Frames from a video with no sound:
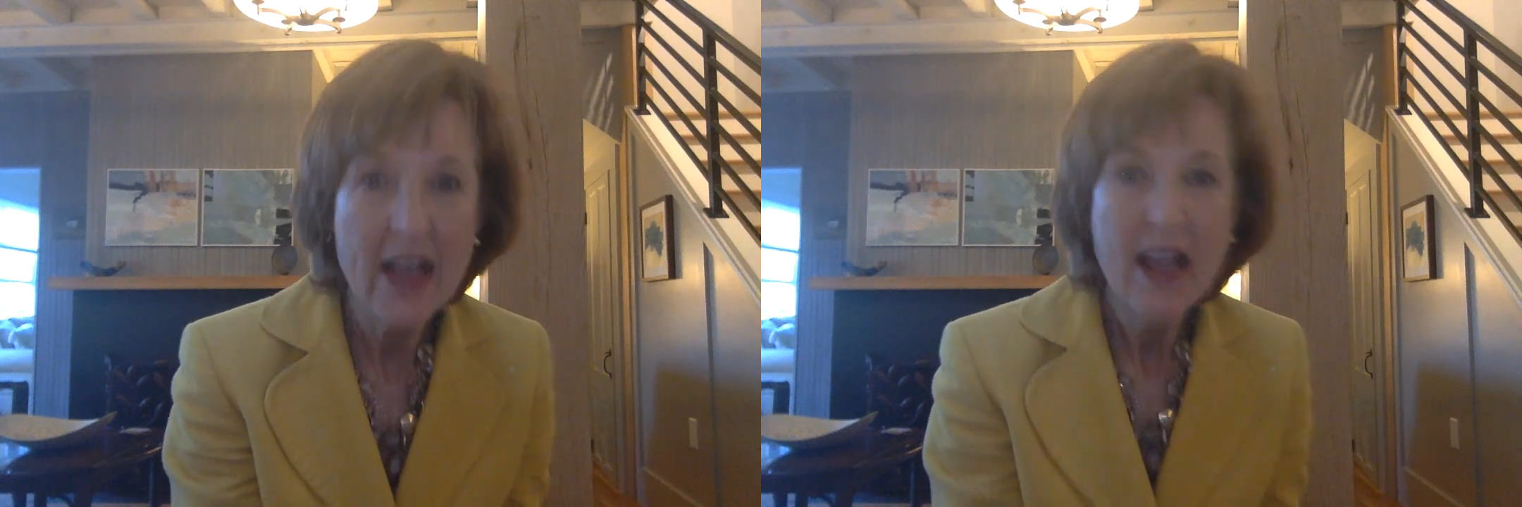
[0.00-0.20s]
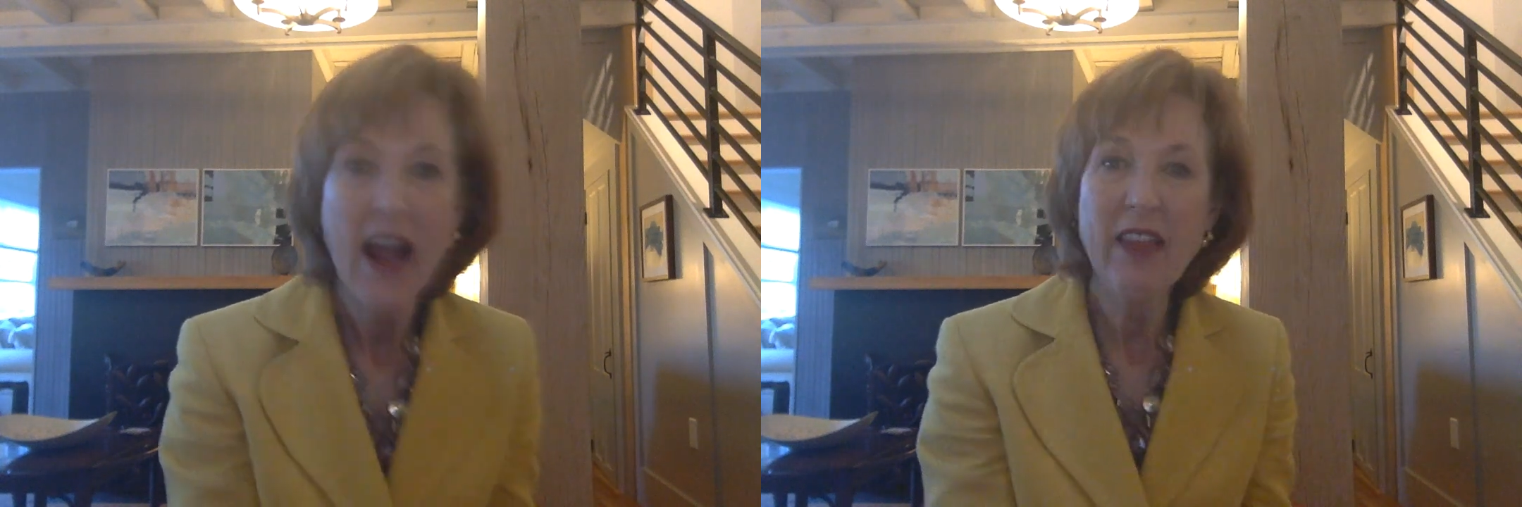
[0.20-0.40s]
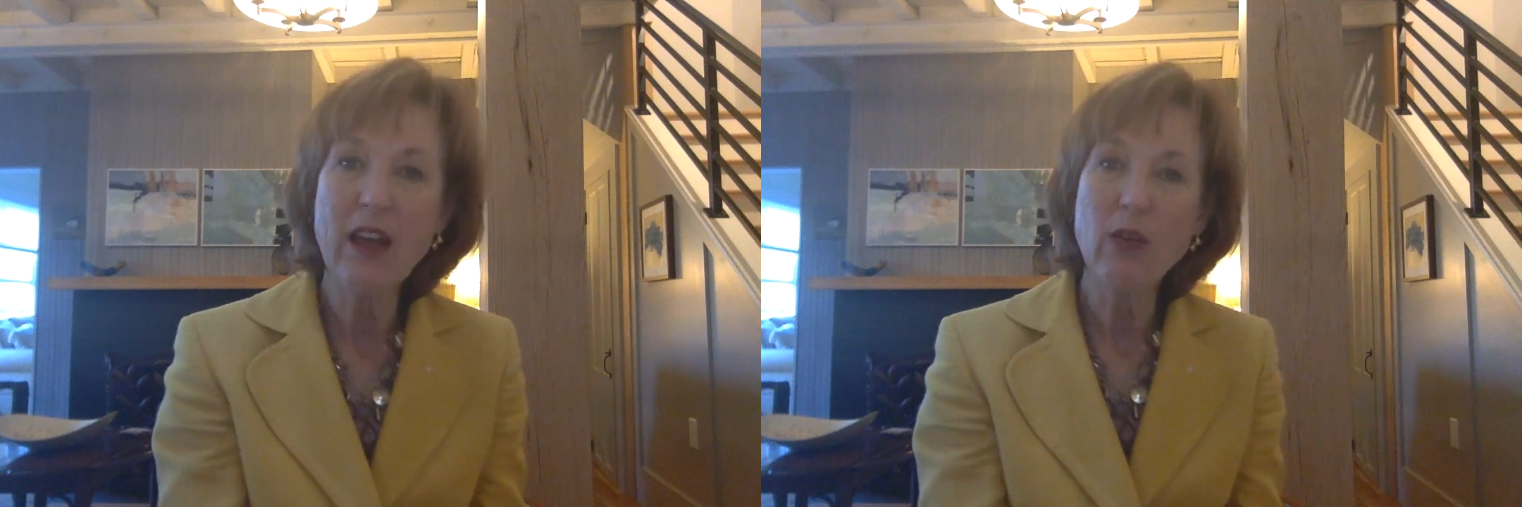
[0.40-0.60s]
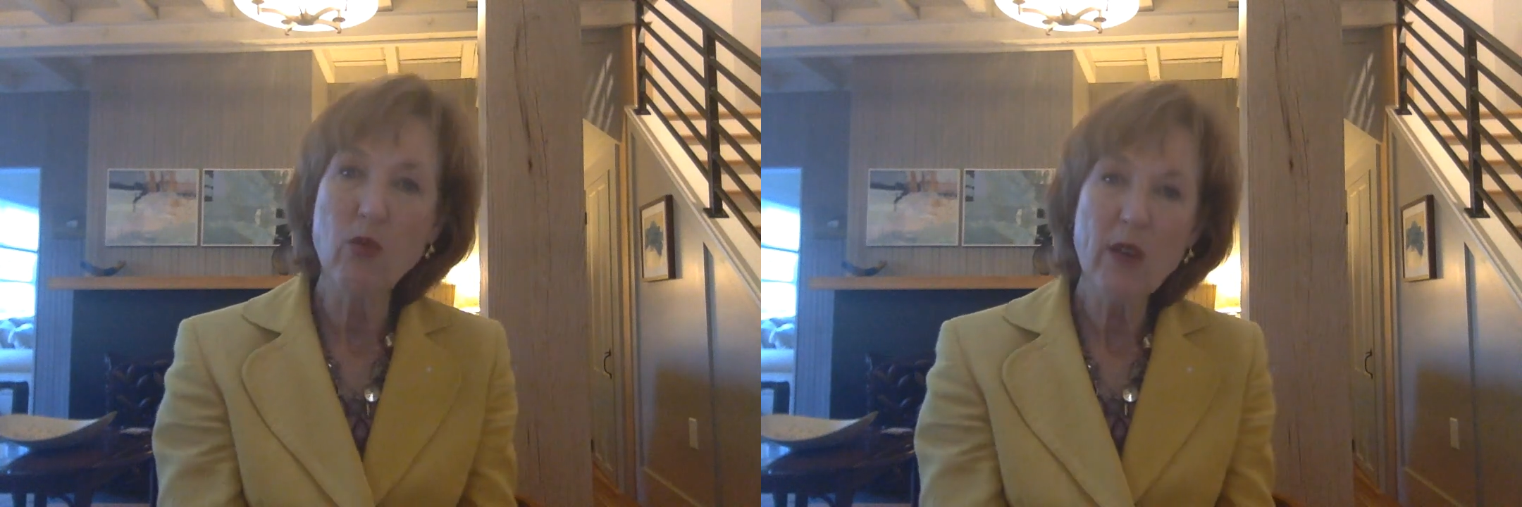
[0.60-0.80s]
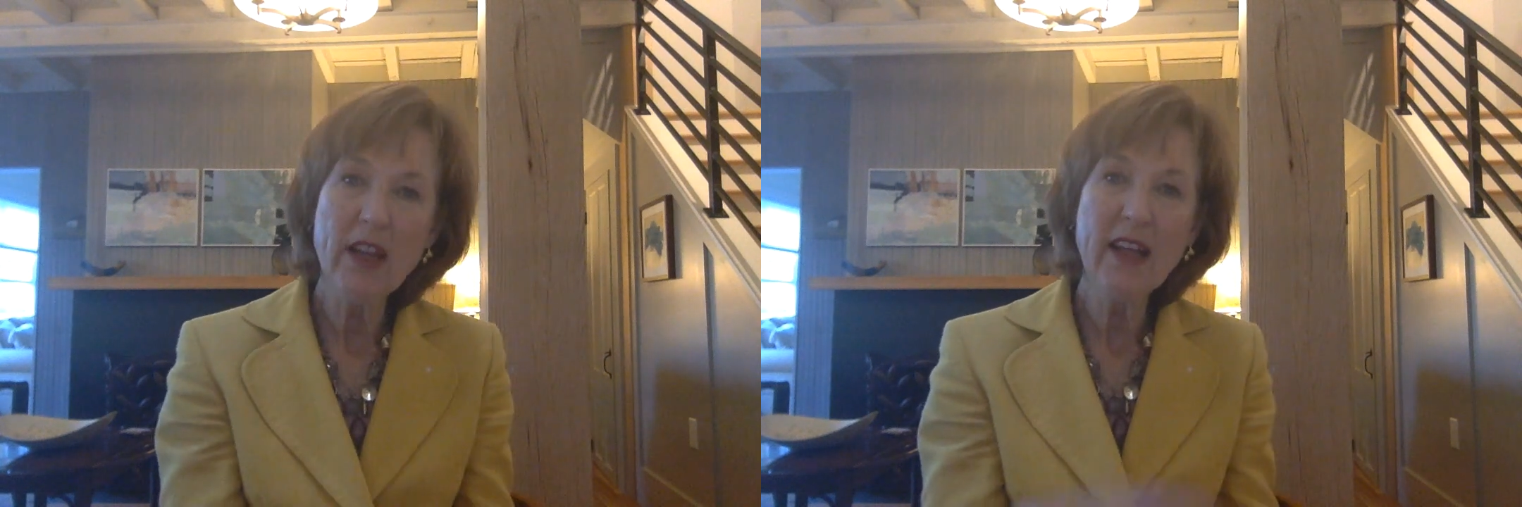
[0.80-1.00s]
and they
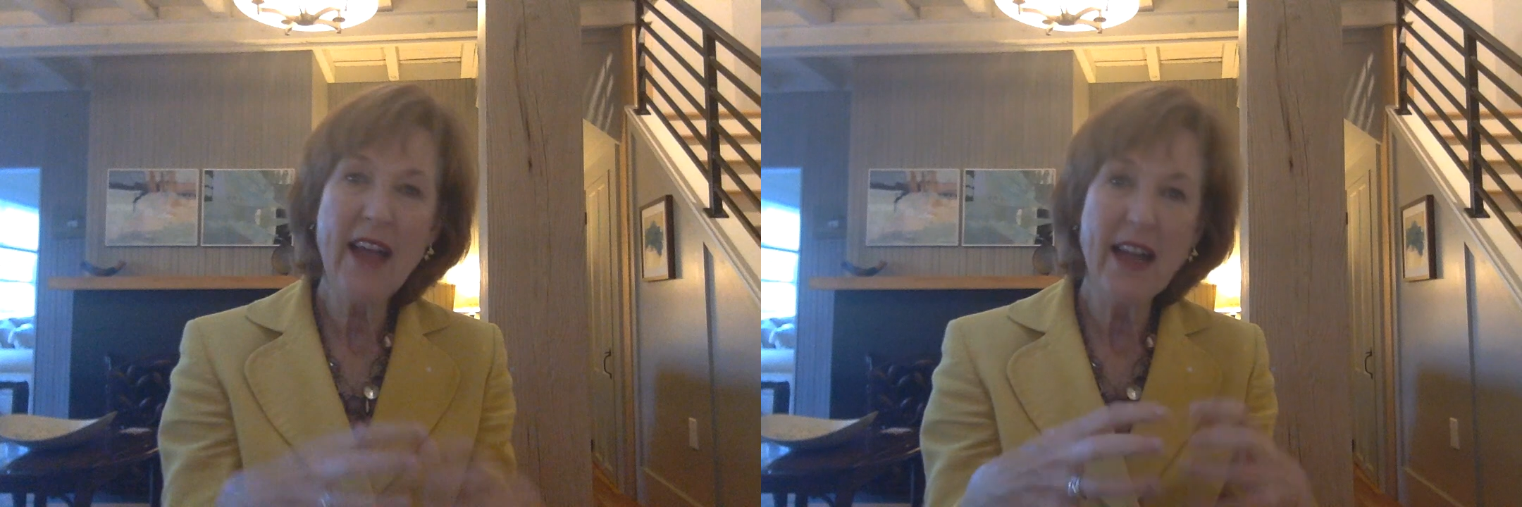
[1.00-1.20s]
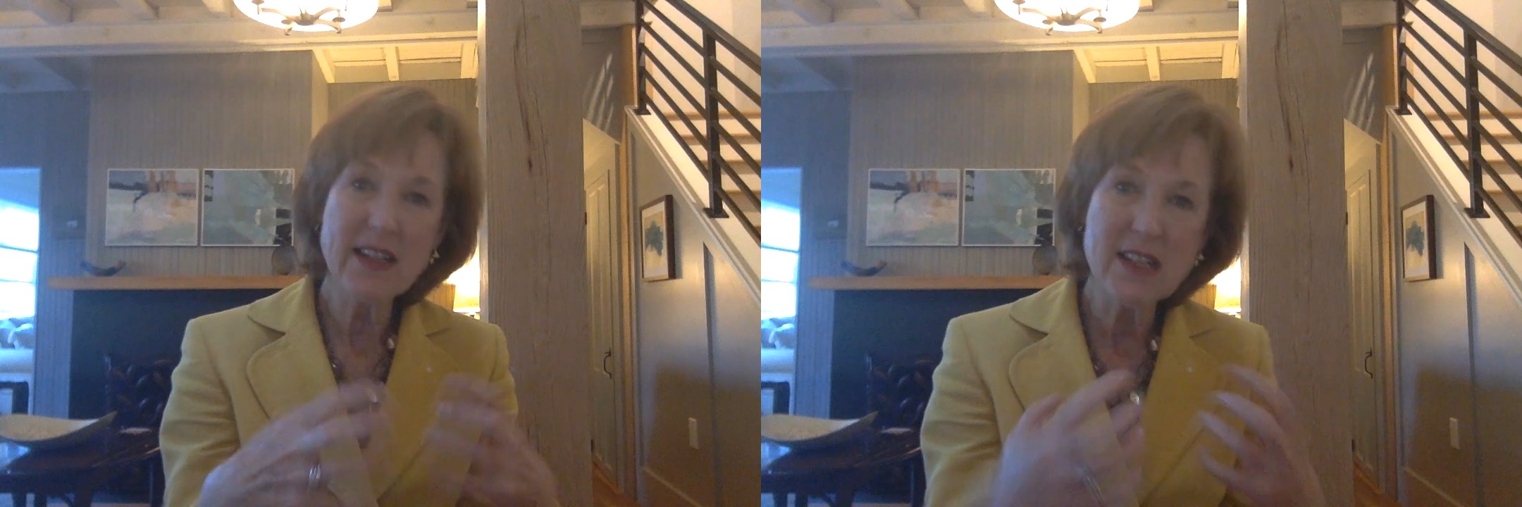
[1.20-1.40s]
really hadn't